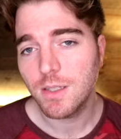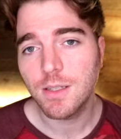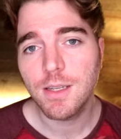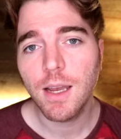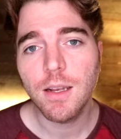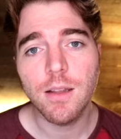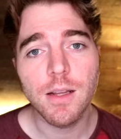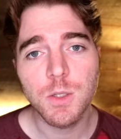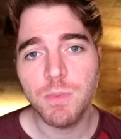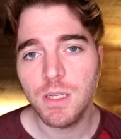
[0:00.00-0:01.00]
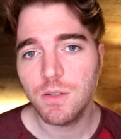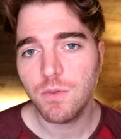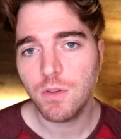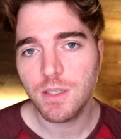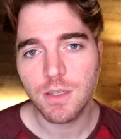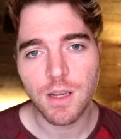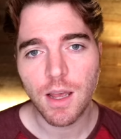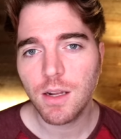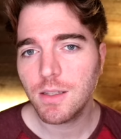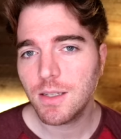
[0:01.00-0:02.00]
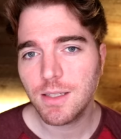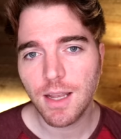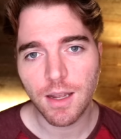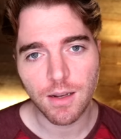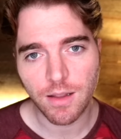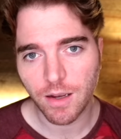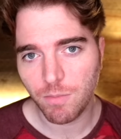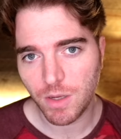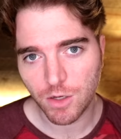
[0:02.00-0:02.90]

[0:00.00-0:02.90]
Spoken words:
society that's peaceful is not a society that can be